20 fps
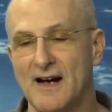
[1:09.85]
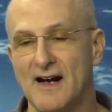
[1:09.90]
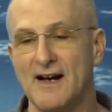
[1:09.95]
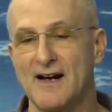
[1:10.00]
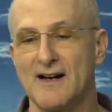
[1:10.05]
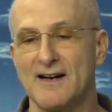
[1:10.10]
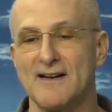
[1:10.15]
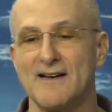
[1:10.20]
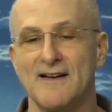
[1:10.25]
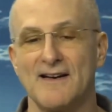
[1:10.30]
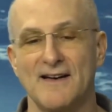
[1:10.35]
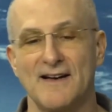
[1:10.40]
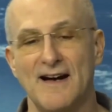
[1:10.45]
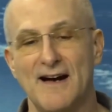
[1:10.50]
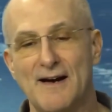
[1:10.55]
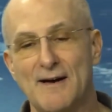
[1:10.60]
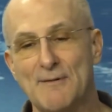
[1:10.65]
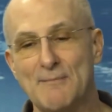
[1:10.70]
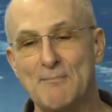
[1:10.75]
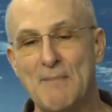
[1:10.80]

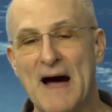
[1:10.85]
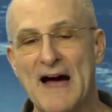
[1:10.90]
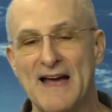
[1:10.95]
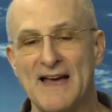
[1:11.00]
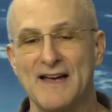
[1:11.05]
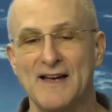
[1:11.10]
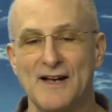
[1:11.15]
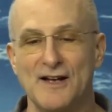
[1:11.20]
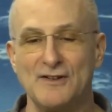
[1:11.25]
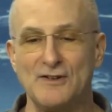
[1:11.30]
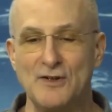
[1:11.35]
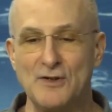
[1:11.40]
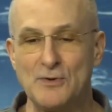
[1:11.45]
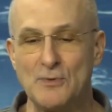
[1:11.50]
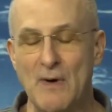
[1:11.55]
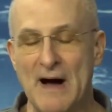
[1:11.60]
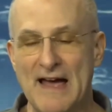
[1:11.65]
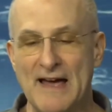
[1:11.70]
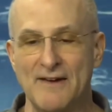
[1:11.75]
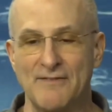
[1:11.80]
a, my new
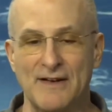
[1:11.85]
way